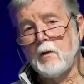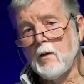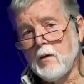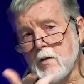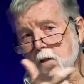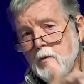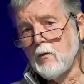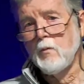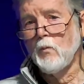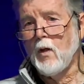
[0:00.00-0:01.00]
And God said
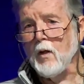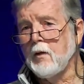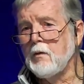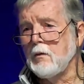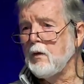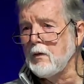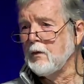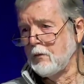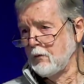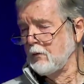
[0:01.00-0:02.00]
to him, why are you
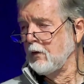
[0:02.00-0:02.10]
here?